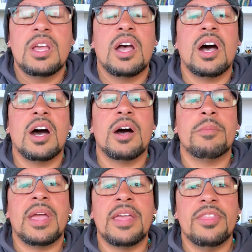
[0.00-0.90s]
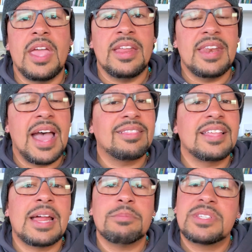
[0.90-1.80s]
And not
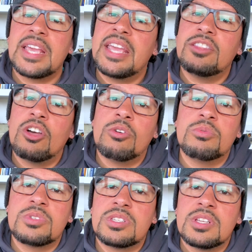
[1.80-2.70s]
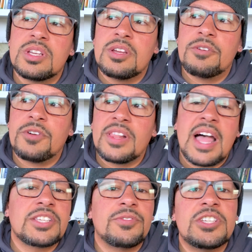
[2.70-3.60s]
that I'm saying those
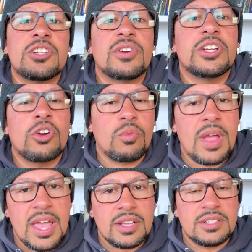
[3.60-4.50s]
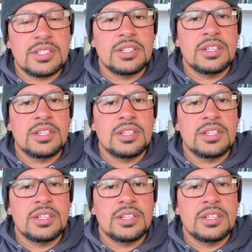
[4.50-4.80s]
philosophies are incorrect,